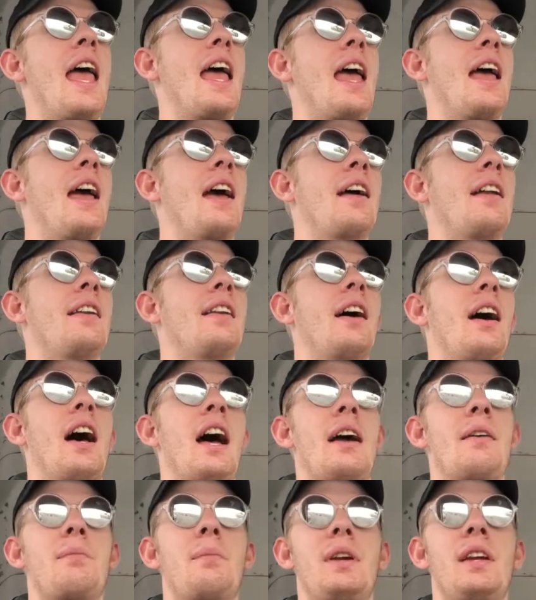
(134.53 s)
and
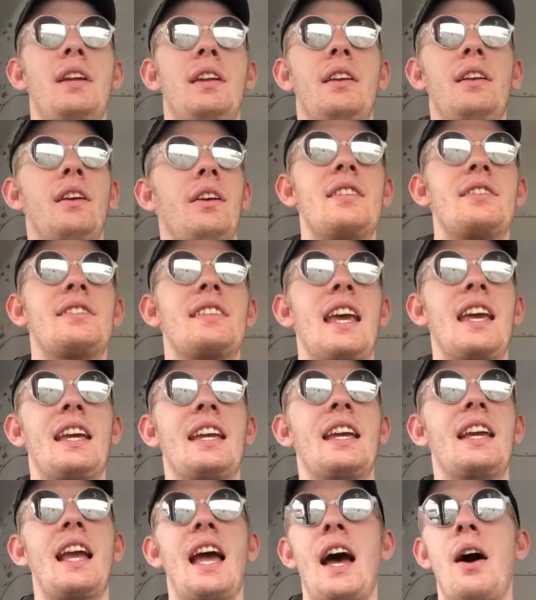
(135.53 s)
I've been
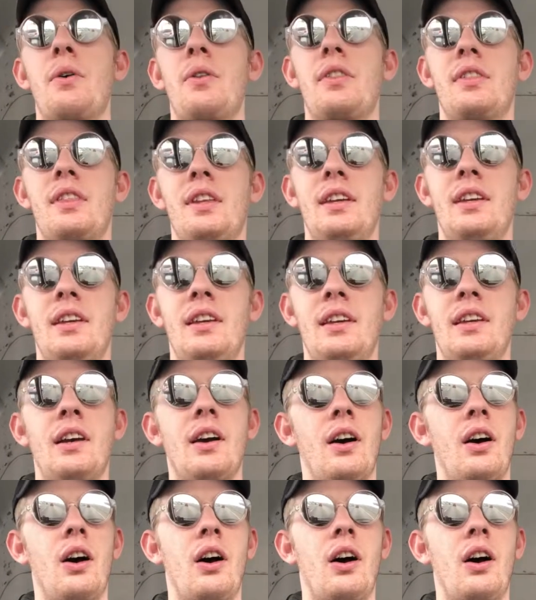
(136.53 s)
taking out the